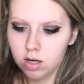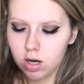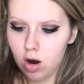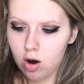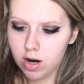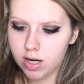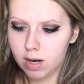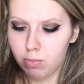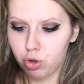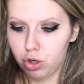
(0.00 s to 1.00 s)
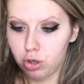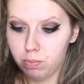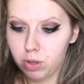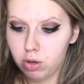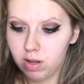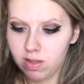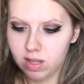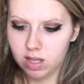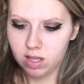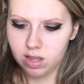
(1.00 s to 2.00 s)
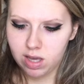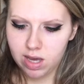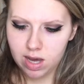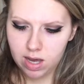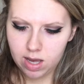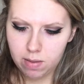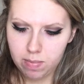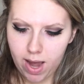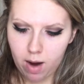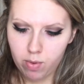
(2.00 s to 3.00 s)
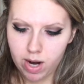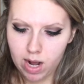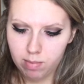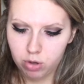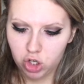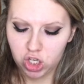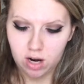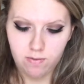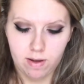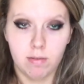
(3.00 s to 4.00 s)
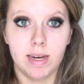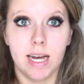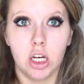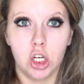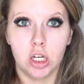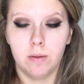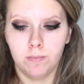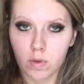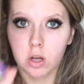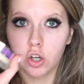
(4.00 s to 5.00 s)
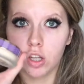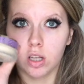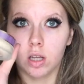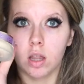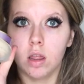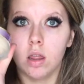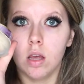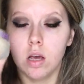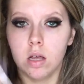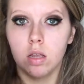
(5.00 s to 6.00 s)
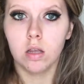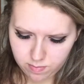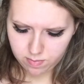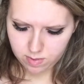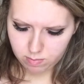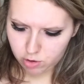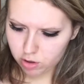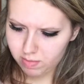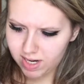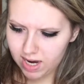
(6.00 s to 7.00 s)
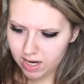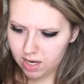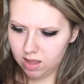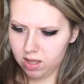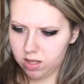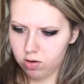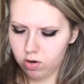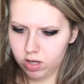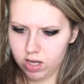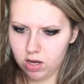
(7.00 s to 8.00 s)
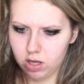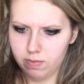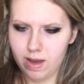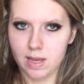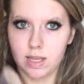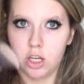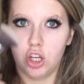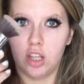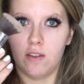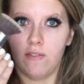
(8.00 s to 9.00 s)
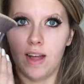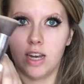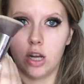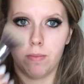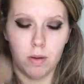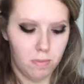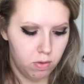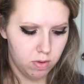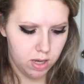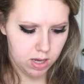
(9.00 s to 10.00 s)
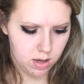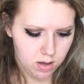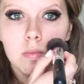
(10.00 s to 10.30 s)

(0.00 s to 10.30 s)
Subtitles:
Tarte Double Duty Beauty. This is the Empowered Hybrid Gel Foundation. Just looks like this. I'm just going to be taking this RC Cosmetics. It's just a flat top kabuki.